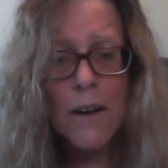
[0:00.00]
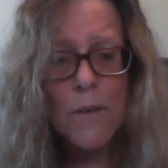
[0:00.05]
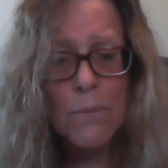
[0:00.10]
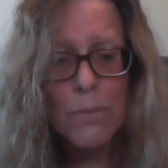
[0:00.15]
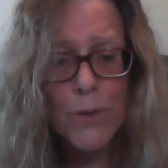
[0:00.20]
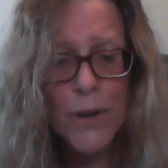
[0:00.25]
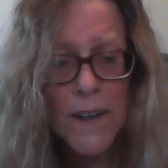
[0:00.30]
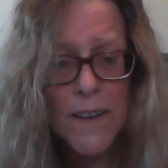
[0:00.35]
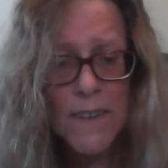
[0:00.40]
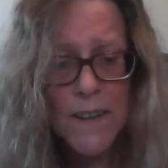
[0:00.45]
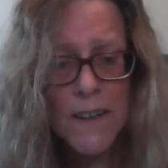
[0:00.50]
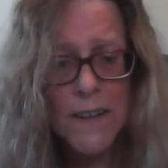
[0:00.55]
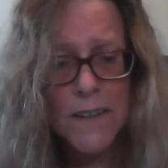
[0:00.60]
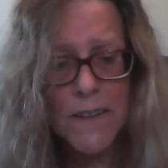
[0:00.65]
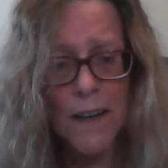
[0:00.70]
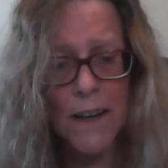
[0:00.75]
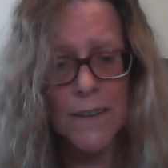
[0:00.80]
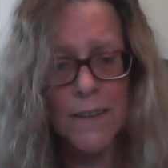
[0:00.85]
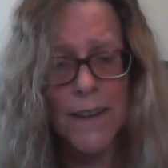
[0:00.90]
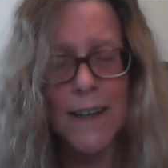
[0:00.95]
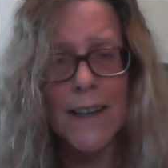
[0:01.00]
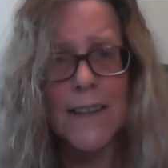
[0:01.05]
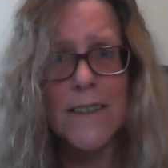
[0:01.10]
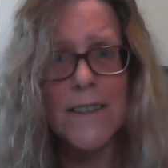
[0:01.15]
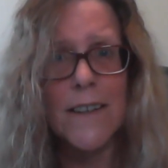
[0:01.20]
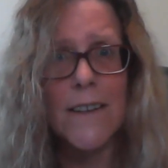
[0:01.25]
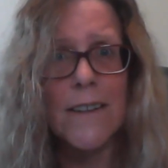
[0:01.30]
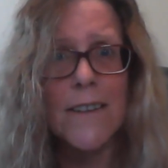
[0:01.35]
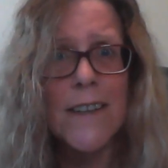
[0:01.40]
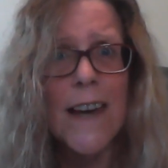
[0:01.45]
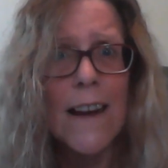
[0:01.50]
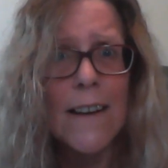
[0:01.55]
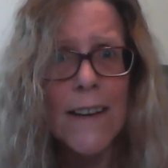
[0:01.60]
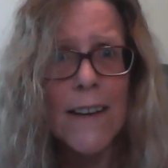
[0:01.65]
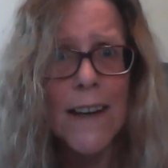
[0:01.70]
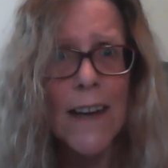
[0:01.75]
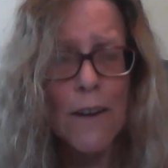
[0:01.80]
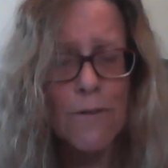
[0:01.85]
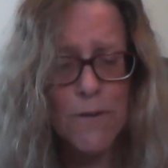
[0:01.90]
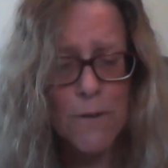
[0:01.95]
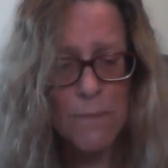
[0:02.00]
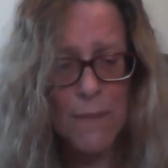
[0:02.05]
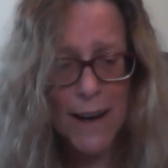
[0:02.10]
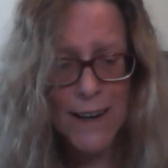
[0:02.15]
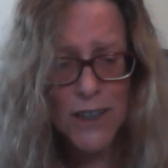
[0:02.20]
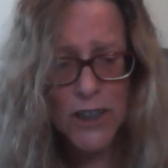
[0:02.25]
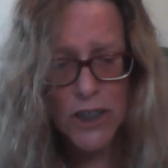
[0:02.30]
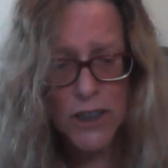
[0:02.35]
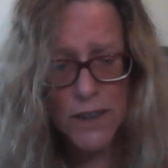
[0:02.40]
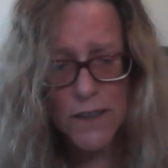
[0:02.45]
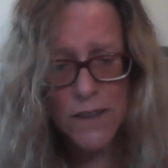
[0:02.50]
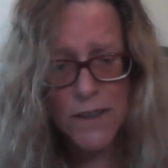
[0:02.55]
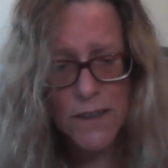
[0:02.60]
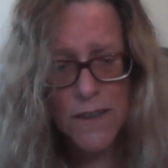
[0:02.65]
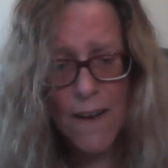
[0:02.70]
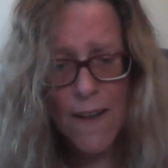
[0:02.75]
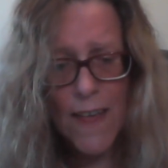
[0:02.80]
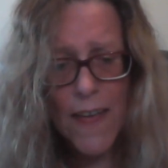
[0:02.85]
breathing techniques, daily affirmations,